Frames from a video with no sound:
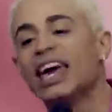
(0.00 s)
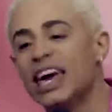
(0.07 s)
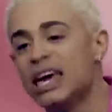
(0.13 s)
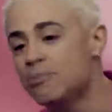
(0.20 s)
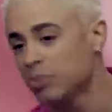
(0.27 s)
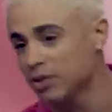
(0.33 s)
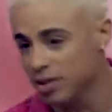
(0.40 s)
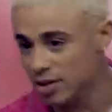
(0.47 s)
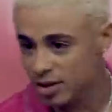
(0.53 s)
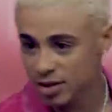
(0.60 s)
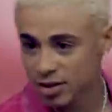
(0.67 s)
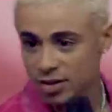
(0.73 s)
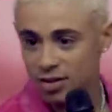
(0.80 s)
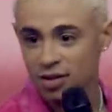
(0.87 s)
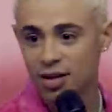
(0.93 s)
can keep.
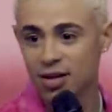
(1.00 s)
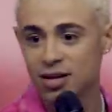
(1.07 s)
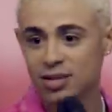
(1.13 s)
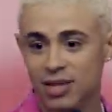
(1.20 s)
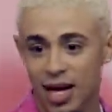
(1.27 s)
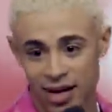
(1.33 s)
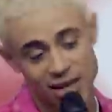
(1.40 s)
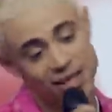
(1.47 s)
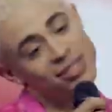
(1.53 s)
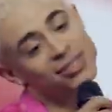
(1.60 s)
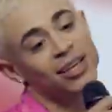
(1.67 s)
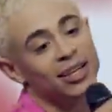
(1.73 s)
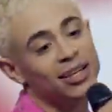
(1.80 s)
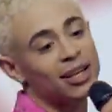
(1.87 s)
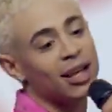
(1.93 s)

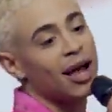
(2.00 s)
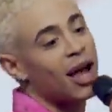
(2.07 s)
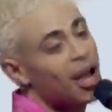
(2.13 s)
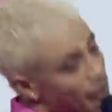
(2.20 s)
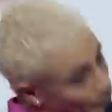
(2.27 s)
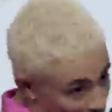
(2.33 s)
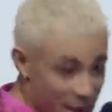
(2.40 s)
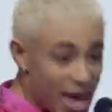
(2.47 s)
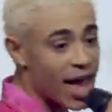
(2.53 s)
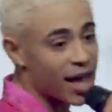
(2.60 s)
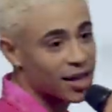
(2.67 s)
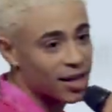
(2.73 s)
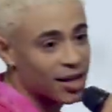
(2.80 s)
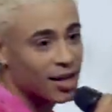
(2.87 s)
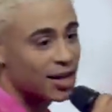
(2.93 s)
Zacchaeus said,
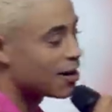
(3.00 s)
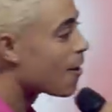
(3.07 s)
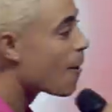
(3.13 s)
bet.